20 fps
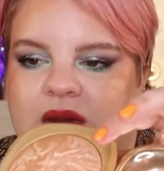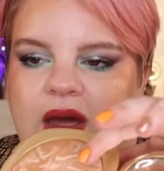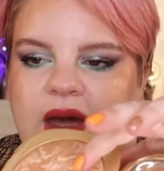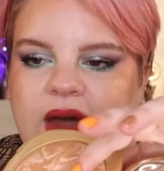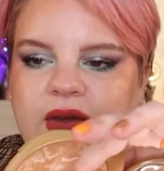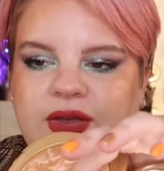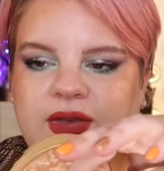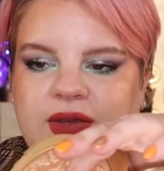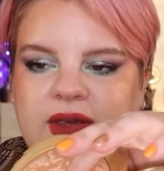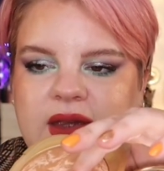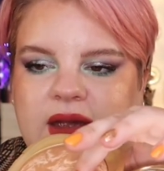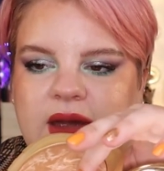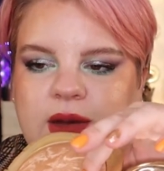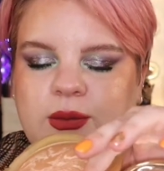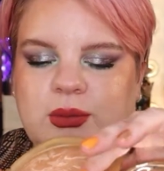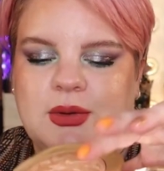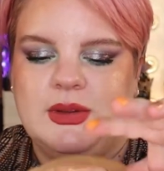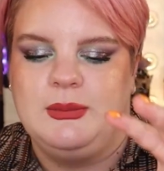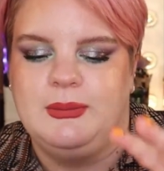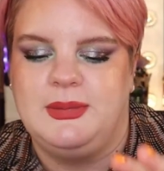I think I
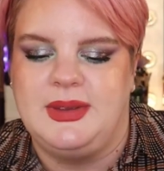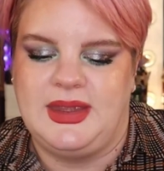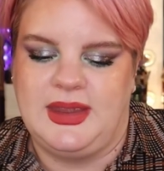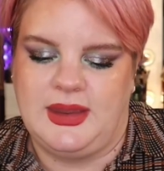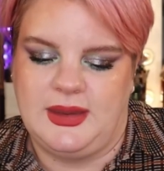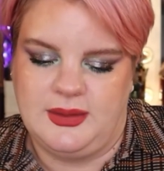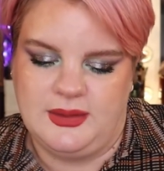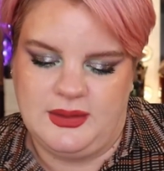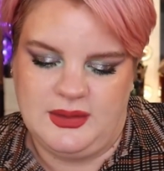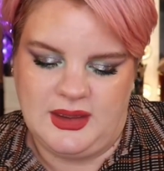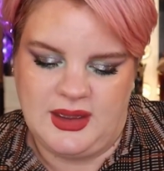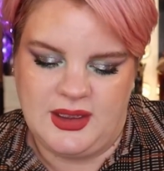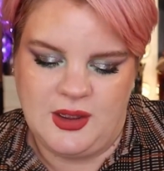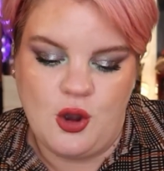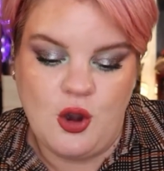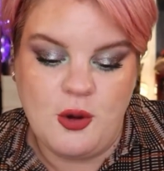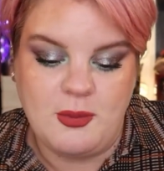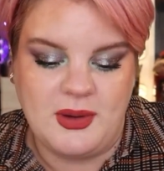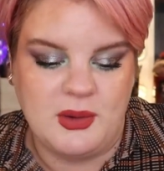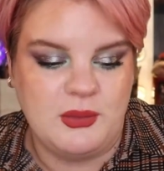
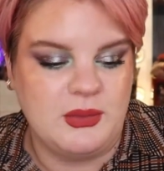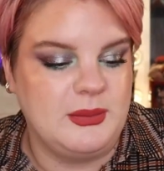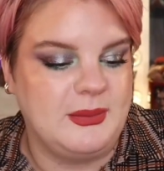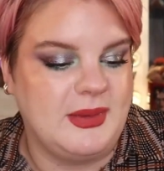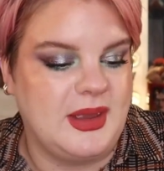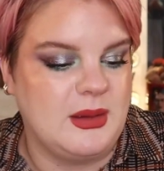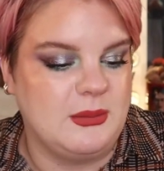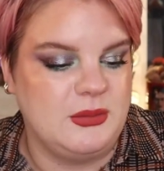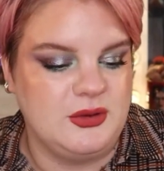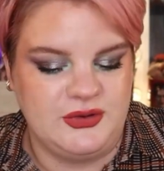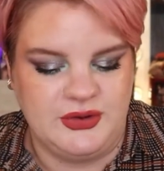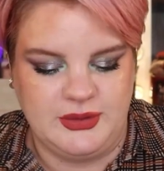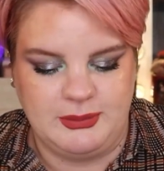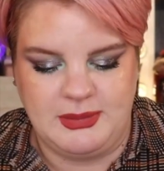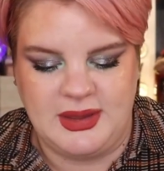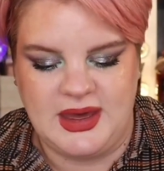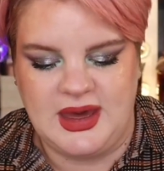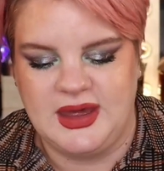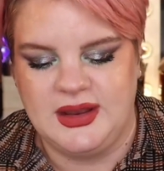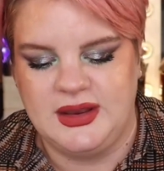hope I will be able to
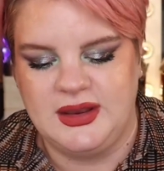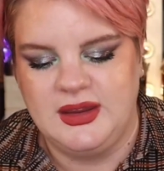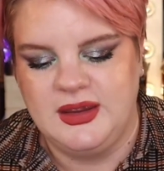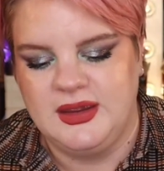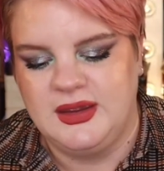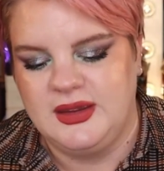pan